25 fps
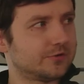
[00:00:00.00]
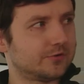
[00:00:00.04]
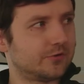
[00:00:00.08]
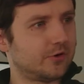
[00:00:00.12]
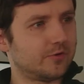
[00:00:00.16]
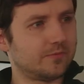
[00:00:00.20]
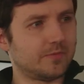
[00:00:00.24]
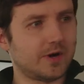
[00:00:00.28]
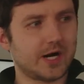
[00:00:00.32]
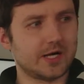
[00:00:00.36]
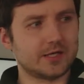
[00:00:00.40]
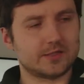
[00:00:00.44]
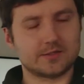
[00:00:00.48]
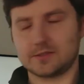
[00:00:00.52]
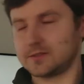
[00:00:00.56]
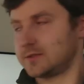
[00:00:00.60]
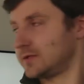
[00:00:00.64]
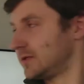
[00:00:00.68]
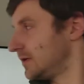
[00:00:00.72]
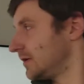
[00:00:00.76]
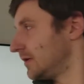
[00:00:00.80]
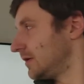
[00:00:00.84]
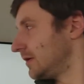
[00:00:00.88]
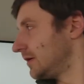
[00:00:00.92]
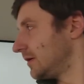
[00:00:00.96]
raw bytes.
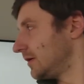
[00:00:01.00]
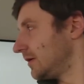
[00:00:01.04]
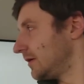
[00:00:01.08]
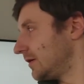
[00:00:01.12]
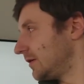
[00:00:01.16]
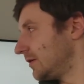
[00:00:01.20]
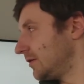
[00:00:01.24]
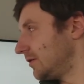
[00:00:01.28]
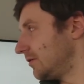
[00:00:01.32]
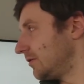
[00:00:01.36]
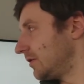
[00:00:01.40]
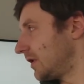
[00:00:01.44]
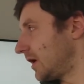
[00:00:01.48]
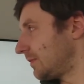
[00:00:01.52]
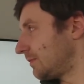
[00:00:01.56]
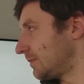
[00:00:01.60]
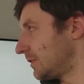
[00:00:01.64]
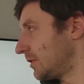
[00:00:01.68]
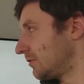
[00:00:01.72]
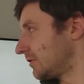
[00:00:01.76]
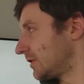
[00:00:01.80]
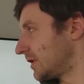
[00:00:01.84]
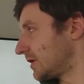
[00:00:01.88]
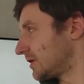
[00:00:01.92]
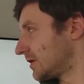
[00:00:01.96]
You
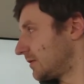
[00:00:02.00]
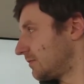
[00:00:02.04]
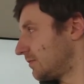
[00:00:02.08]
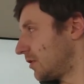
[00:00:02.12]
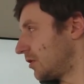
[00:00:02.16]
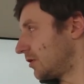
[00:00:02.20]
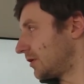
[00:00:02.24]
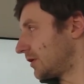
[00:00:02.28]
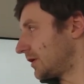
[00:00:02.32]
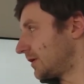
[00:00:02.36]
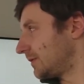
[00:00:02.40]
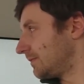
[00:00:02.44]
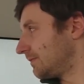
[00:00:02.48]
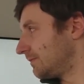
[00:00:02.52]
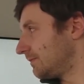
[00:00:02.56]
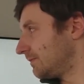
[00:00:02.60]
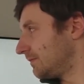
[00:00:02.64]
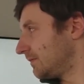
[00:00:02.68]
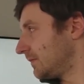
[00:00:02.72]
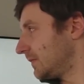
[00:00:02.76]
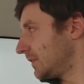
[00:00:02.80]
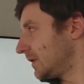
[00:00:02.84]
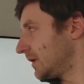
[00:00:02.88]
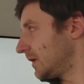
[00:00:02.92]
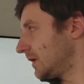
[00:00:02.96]
upload as a body.
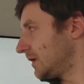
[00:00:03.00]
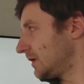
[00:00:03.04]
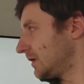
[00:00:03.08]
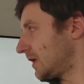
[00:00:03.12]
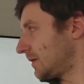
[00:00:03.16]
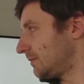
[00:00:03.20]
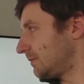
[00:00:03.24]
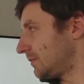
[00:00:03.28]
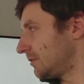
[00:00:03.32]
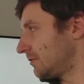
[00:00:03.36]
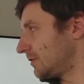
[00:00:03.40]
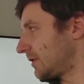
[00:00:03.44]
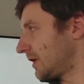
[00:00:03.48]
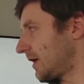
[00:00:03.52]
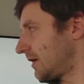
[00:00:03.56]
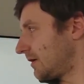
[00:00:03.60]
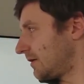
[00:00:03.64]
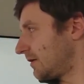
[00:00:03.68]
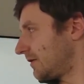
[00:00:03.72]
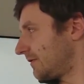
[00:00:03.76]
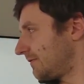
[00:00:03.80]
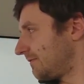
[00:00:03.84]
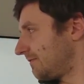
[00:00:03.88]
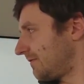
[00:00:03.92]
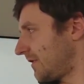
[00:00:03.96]
And upload
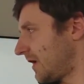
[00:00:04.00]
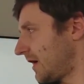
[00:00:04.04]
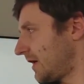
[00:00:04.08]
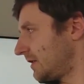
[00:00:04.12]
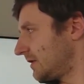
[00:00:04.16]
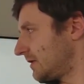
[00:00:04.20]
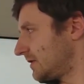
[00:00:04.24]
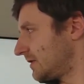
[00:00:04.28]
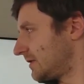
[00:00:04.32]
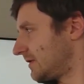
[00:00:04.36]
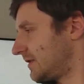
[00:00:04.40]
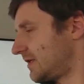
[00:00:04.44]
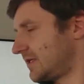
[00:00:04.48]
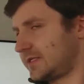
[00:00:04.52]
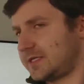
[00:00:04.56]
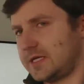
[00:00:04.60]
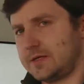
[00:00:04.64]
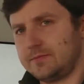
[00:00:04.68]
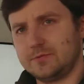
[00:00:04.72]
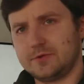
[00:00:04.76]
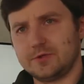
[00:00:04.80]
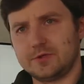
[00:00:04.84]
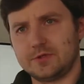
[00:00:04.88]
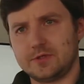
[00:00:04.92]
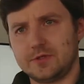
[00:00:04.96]
handler file is the
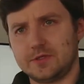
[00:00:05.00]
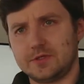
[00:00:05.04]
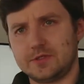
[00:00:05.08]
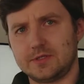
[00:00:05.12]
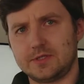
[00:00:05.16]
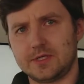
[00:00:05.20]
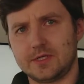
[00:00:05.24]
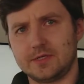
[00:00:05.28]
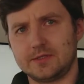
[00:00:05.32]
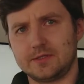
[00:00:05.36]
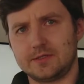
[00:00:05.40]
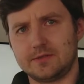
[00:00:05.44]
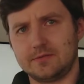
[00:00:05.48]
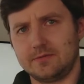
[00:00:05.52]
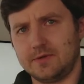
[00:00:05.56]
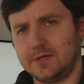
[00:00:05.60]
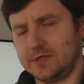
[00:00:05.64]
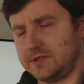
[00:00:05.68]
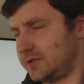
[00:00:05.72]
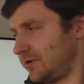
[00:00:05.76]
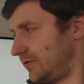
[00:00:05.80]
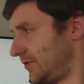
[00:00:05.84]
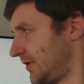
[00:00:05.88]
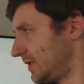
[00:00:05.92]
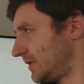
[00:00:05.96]
same, just
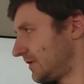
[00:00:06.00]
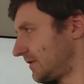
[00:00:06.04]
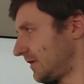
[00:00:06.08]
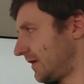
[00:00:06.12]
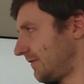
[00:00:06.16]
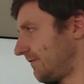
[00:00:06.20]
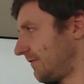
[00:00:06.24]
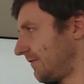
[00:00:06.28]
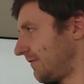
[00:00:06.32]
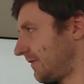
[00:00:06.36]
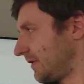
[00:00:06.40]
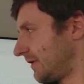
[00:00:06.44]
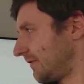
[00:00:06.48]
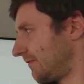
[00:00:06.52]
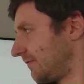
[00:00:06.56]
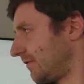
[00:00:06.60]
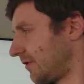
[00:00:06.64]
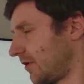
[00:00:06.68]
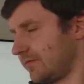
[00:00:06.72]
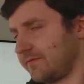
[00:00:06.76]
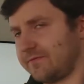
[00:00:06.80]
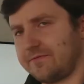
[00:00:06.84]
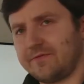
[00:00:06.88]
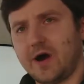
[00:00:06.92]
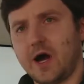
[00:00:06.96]
it reads everything
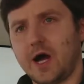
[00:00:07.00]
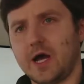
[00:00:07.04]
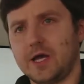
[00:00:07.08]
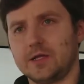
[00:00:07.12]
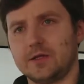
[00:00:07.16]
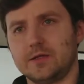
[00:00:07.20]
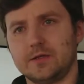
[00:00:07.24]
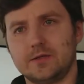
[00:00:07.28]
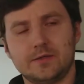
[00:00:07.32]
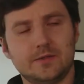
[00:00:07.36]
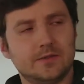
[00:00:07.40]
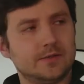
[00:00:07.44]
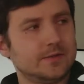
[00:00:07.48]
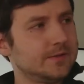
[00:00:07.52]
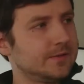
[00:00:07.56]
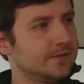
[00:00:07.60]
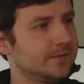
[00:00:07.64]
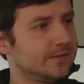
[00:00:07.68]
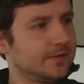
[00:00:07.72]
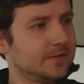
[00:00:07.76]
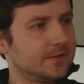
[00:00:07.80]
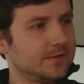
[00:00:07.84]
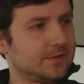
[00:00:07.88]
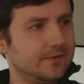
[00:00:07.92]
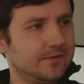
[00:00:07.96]
from file.
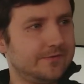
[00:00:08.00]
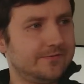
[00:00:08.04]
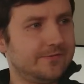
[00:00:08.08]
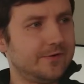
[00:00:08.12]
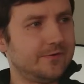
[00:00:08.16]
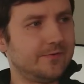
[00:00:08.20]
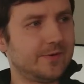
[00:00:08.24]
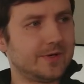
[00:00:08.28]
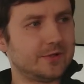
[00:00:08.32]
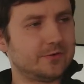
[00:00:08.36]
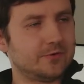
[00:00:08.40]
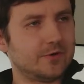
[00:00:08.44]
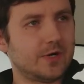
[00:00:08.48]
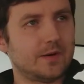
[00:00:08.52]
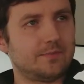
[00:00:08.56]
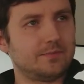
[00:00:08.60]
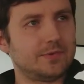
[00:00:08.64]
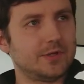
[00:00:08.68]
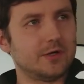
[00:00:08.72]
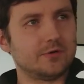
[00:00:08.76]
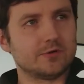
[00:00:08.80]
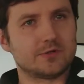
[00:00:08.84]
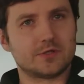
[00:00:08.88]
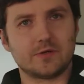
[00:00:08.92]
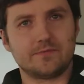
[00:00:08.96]
So if you want to
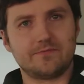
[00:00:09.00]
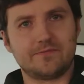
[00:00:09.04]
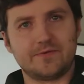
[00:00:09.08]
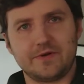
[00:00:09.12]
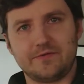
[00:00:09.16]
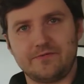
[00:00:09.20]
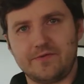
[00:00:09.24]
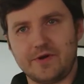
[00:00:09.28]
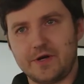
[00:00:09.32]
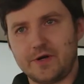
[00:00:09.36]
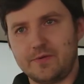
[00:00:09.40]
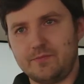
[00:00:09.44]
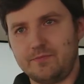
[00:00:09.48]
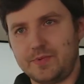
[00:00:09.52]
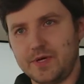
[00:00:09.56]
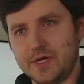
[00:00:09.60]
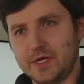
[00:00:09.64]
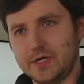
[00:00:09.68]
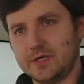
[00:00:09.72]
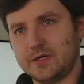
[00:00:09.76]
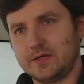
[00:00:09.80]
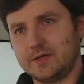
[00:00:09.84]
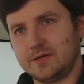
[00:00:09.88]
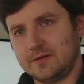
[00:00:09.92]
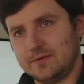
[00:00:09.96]
upload something very
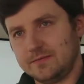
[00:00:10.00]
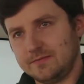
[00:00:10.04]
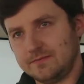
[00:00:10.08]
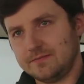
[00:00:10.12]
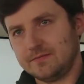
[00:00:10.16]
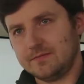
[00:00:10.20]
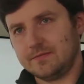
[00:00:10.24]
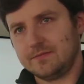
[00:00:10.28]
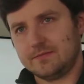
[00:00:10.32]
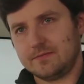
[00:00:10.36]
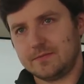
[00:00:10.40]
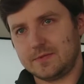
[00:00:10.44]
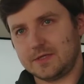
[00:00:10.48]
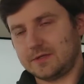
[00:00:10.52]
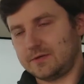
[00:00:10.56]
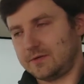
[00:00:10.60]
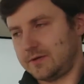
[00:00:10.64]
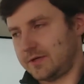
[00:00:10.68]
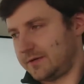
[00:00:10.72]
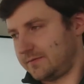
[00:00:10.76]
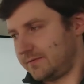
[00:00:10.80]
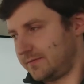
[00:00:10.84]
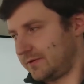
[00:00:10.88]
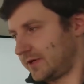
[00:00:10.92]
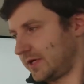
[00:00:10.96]
big,
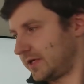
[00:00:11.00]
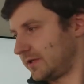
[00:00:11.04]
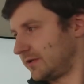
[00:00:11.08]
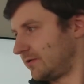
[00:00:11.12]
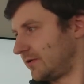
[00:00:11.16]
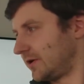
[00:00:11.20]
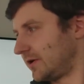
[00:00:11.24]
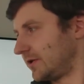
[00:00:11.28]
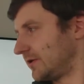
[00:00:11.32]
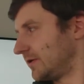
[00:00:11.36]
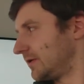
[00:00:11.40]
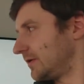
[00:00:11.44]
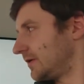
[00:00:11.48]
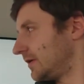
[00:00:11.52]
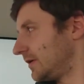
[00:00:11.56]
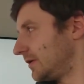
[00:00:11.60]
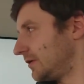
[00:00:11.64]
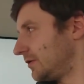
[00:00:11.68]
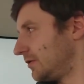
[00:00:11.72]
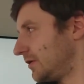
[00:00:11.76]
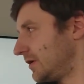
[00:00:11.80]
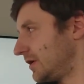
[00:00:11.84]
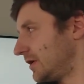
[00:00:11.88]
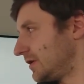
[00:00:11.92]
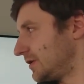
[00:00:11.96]
you can run
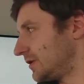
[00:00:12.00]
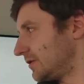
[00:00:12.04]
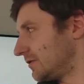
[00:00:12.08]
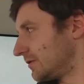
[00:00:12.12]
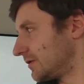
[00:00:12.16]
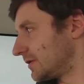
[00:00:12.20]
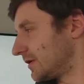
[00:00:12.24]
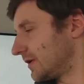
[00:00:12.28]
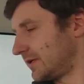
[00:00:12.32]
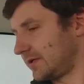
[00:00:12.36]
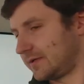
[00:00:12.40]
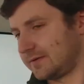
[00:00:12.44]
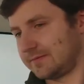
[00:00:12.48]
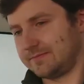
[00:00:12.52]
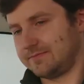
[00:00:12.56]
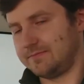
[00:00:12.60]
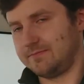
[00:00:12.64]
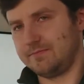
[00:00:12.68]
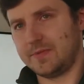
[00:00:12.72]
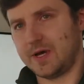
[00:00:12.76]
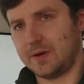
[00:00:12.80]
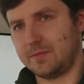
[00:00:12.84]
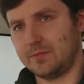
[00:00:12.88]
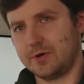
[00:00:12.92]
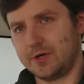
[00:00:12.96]
into issues like
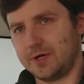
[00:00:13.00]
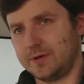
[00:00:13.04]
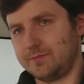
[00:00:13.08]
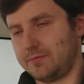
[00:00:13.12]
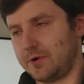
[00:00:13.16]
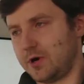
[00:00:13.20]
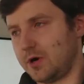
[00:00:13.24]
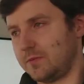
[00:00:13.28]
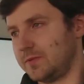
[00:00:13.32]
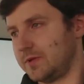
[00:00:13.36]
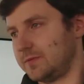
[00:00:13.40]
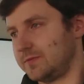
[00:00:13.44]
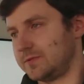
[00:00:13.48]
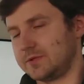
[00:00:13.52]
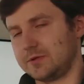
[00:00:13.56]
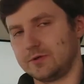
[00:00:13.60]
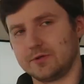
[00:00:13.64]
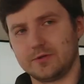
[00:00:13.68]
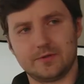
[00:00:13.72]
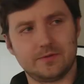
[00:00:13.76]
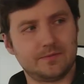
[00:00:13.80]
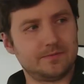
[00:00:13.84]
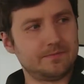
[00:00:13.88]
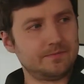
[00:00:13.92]
memory problems on